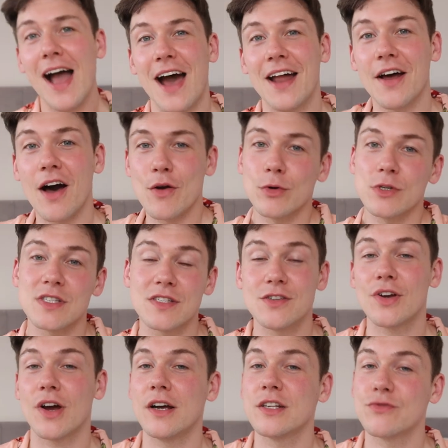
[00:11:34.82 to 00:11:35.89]
And I will see
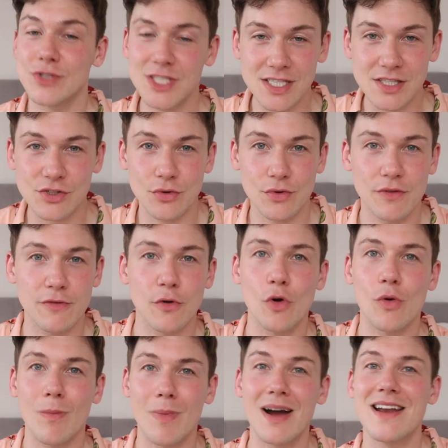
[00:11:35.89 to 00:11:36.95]
you guys really soon
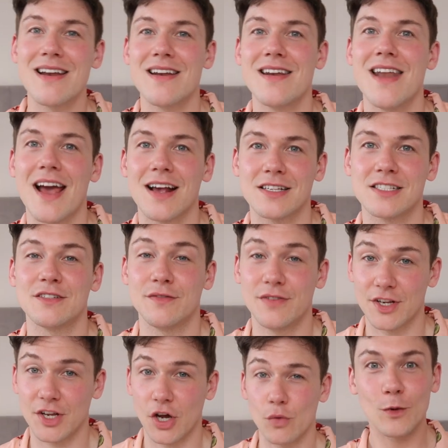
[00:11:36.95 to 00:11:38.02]
for my next video,